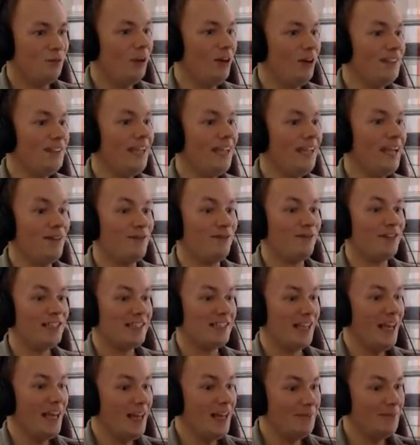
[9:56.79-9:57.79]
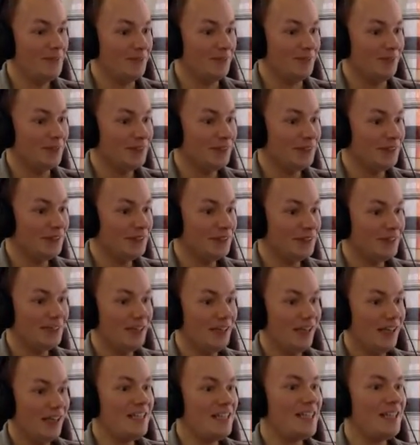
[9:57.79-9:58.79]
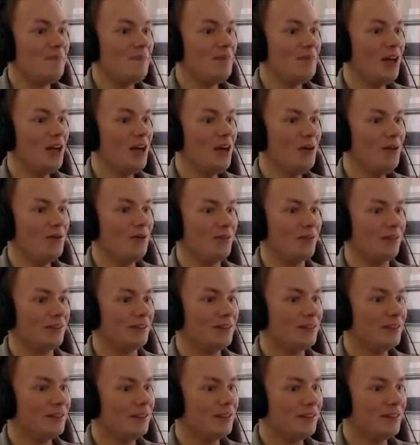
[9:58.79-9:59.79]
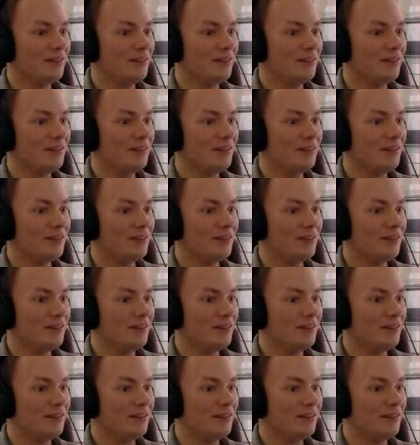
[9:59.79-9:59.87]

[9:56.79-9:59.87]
One left. It's him. He's immune.